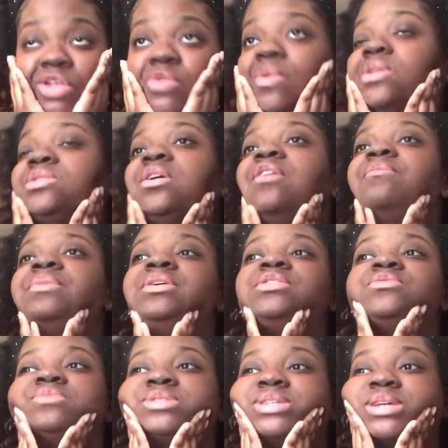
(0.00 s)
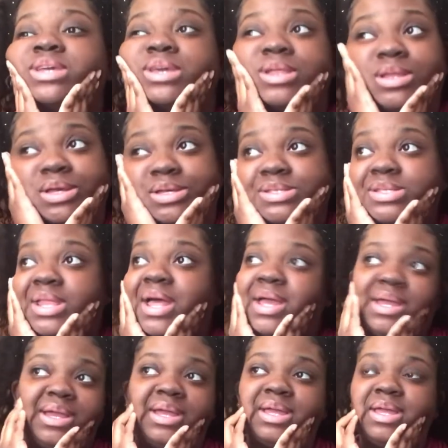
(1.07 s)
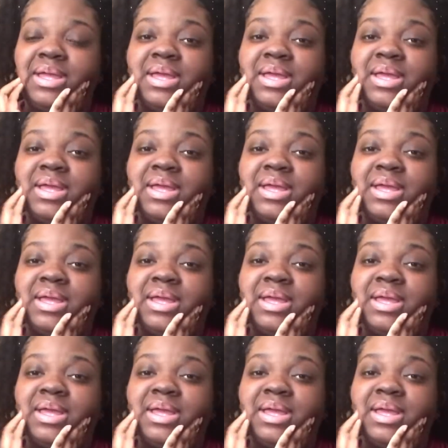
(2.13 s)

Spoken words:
myself, but it's ridiculous. Like,